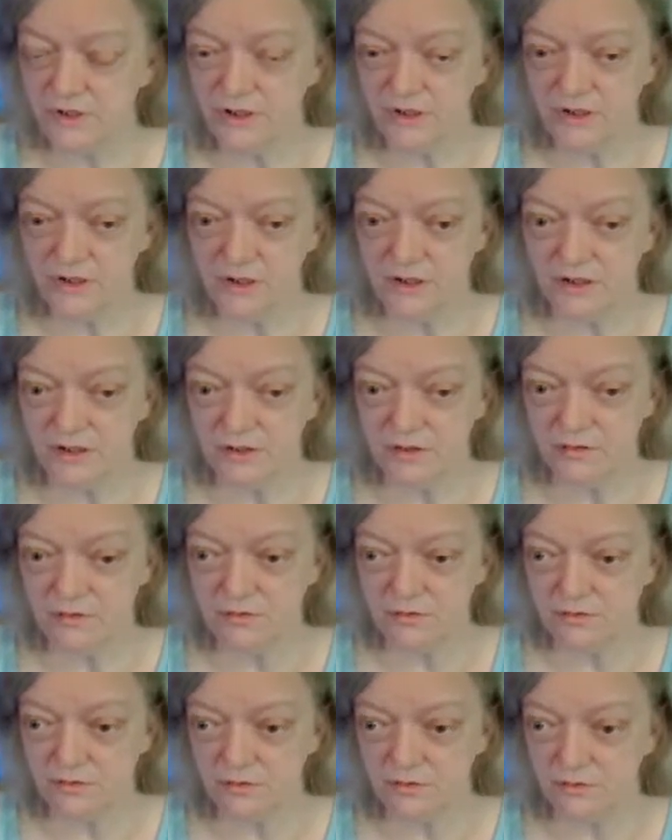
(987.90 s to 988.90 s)
you know,
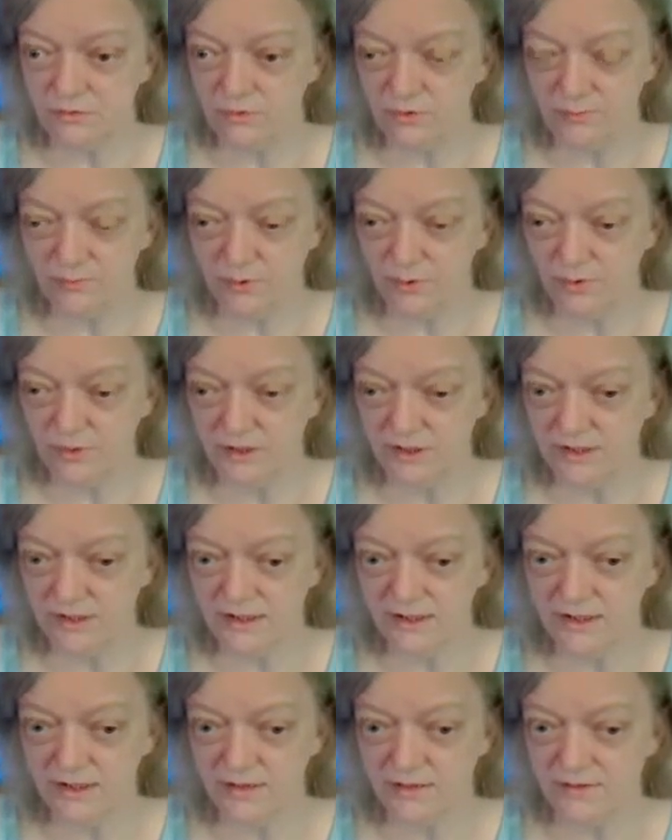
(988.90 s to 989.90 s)
reported
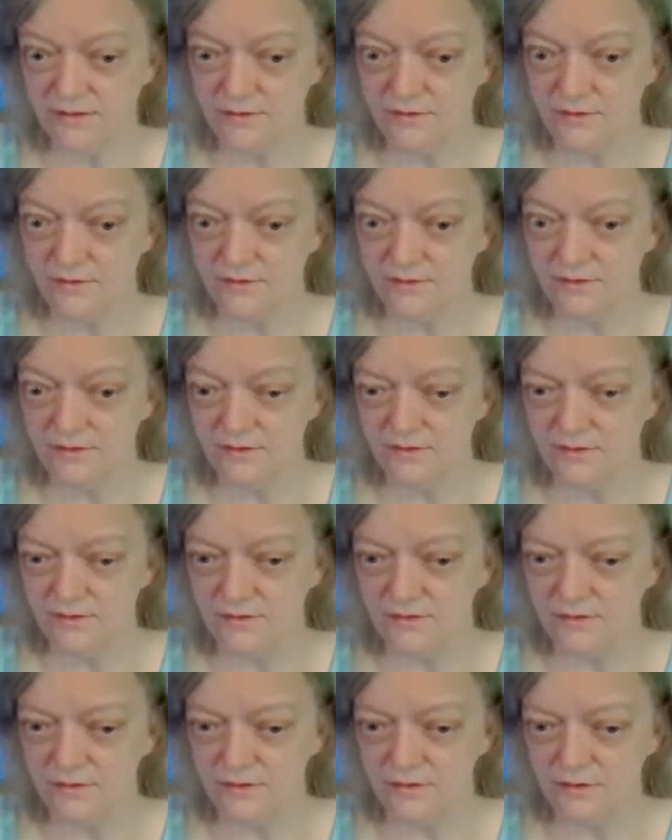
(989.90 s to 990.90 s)
it.
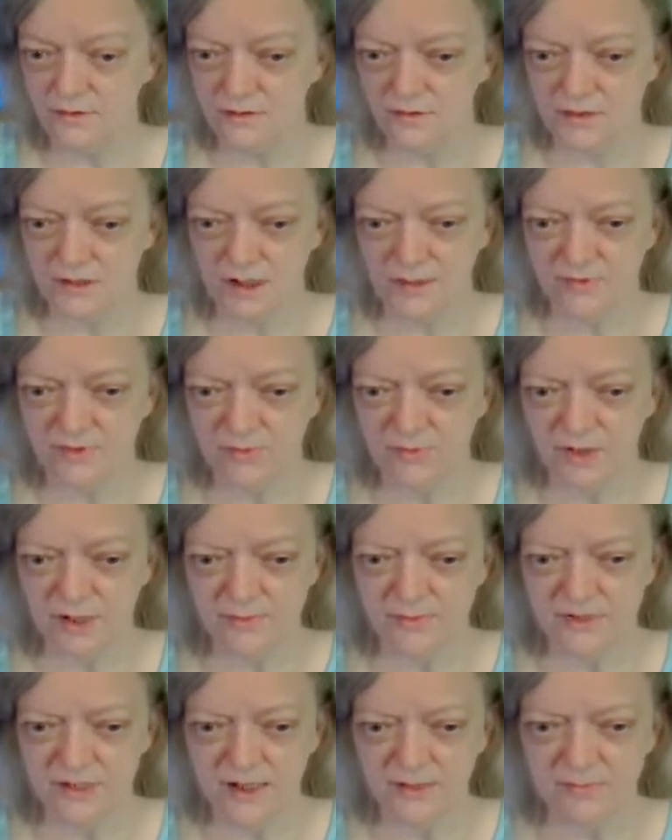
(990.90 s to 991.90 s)
I mean,
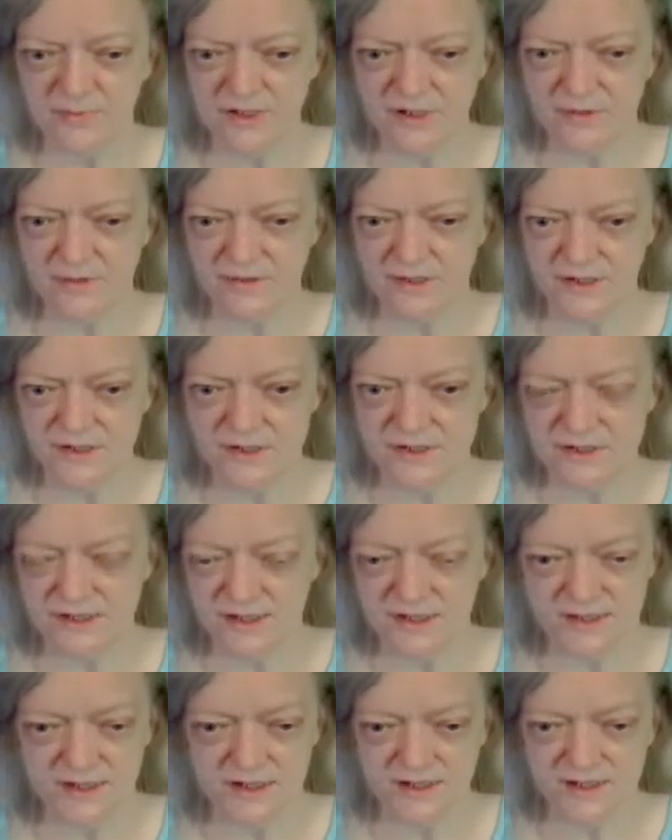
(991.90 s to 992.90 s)
why would that be your
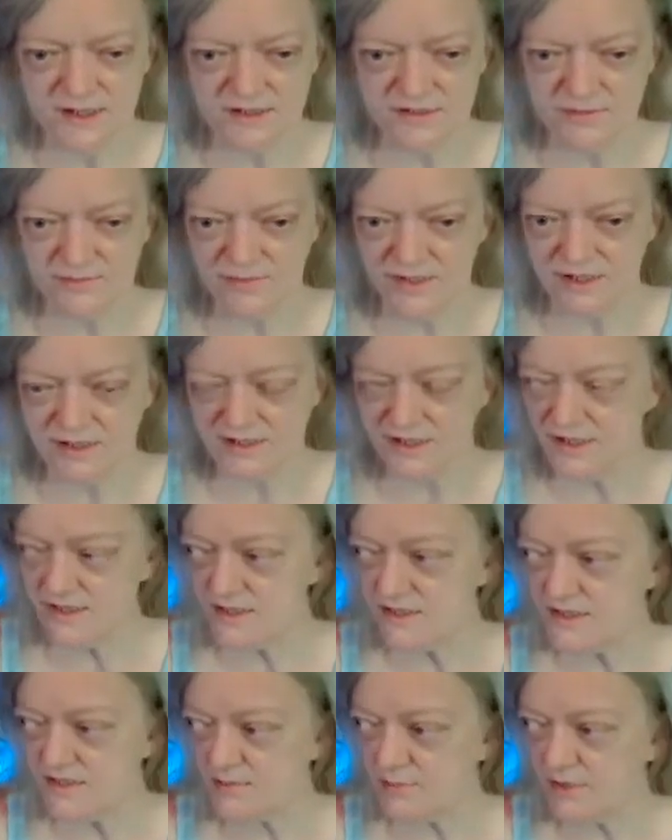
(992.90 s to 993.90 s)
instinct? That doesn't make
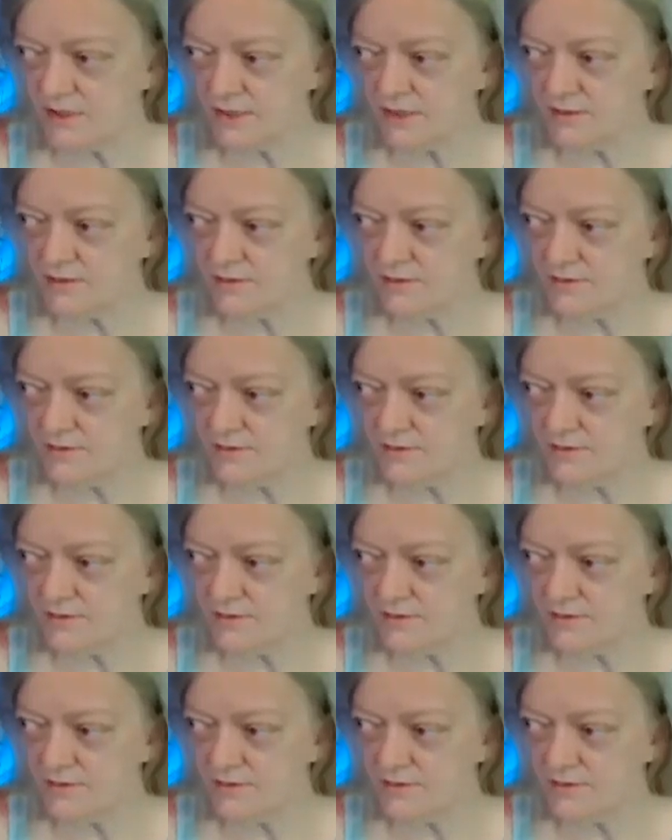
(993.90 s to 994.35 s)
sense to me.